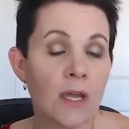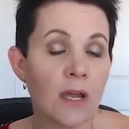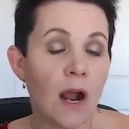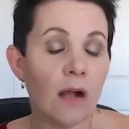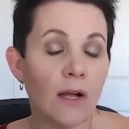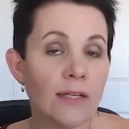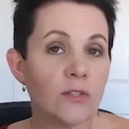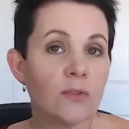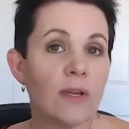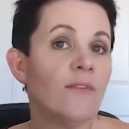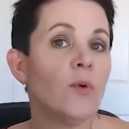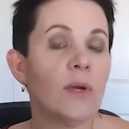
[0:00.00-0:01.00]
I'll also
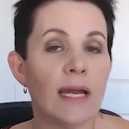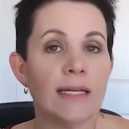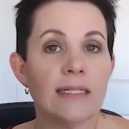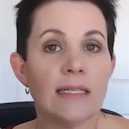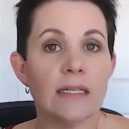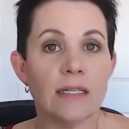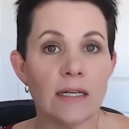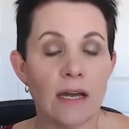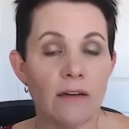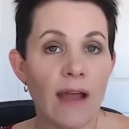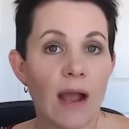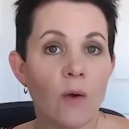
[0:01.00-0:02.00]
give you an idea
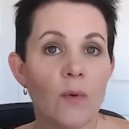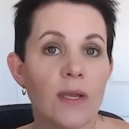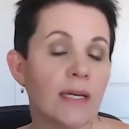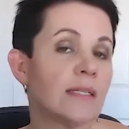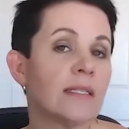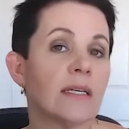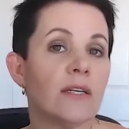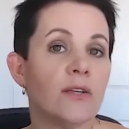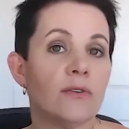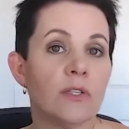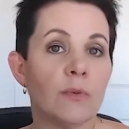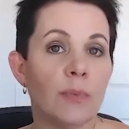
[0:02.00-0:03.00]
of how we
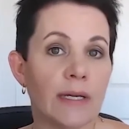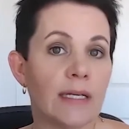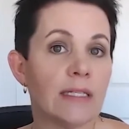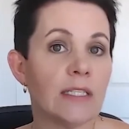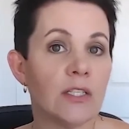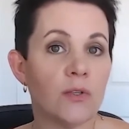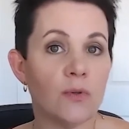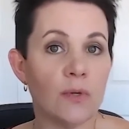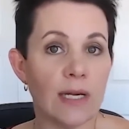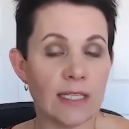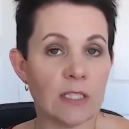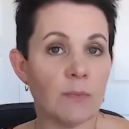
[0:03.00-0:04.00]
continue to plan to
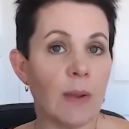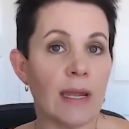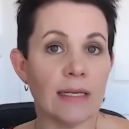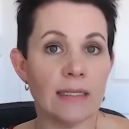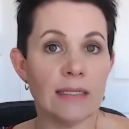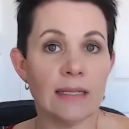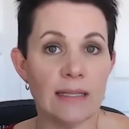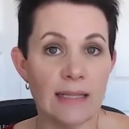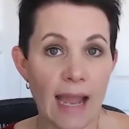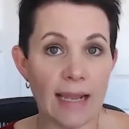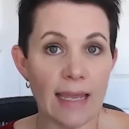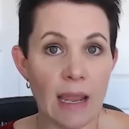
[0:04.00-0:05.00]
expand
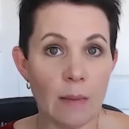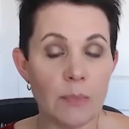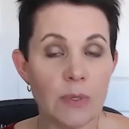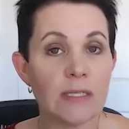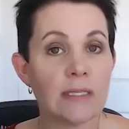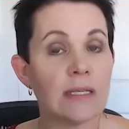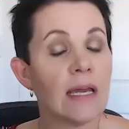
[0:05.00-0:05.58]
that campus,